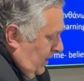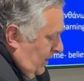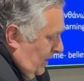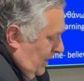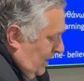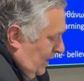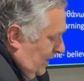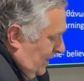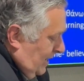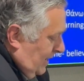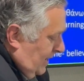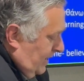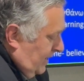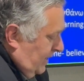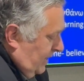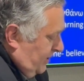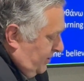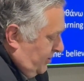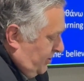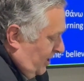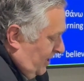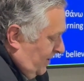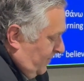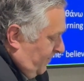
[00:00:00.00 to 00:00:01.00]
In
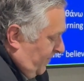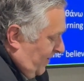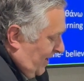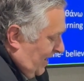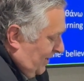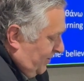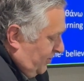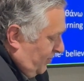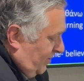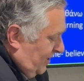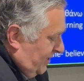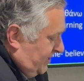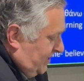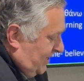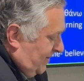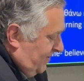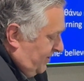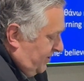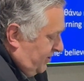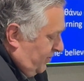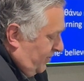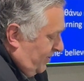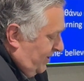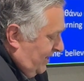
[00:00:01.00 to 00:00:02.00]
John
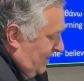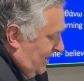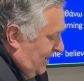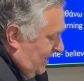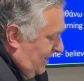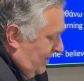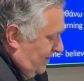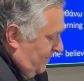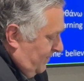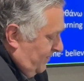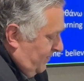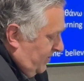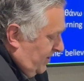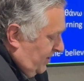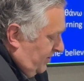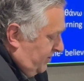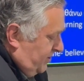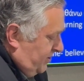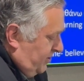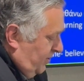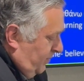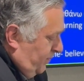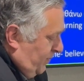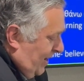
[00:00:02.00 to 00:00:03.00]
5:27-28,
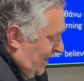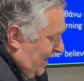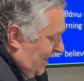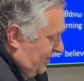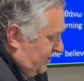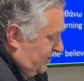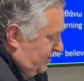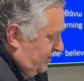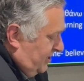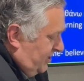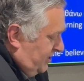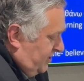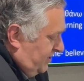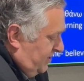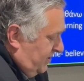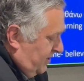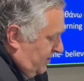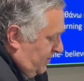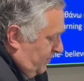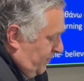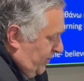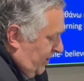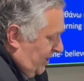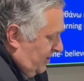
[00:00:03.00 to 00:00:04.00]
those two passages
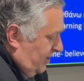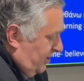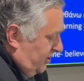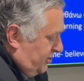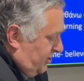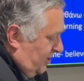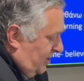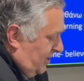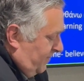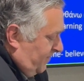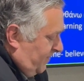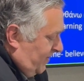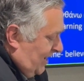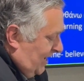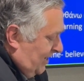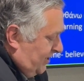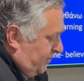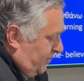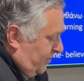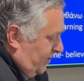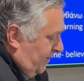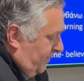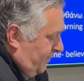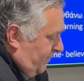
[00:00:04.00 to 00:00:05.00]
compare to John
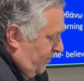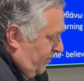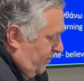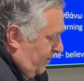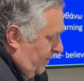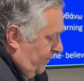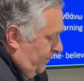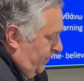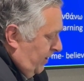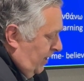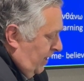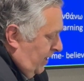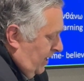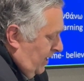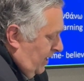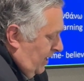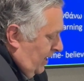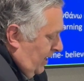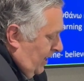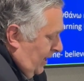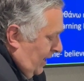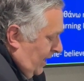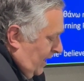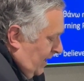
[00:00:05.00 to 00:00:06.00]
5:24.
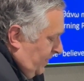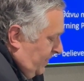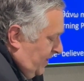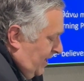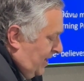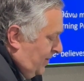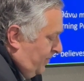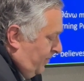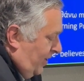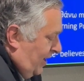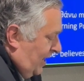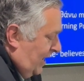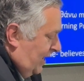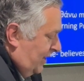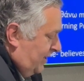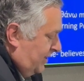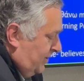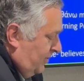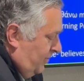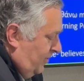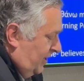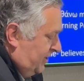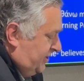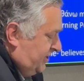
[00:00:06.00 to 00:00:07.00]
And then what?
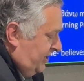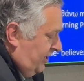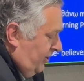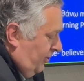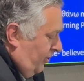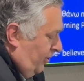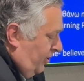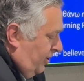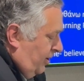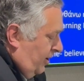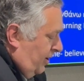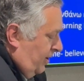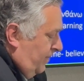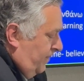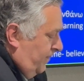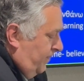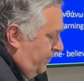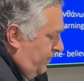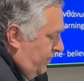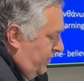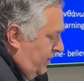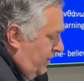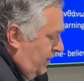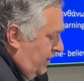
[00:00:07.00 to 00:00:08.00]
What's the order?
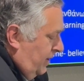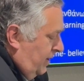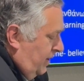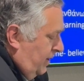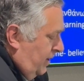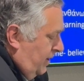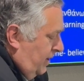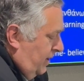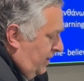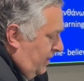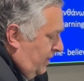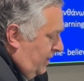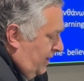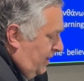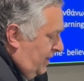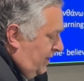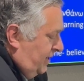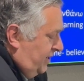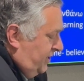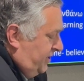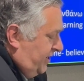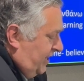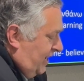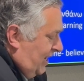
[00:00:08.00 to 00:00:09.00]
It
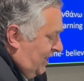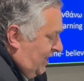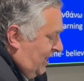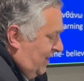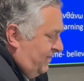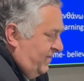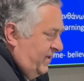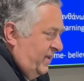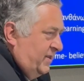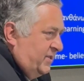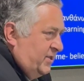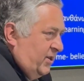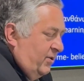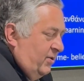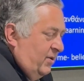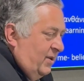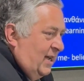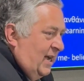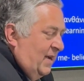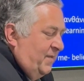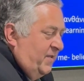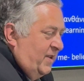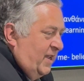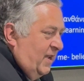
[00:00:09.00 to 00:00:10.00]
didn't say I give them eternal
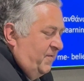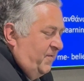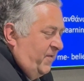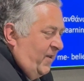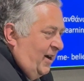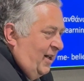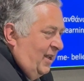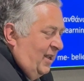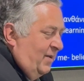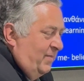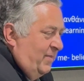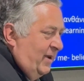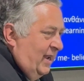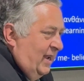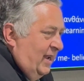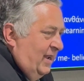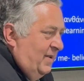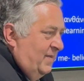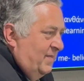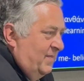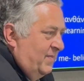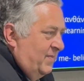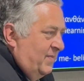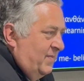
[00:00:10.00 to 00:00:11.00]
life and they follow me.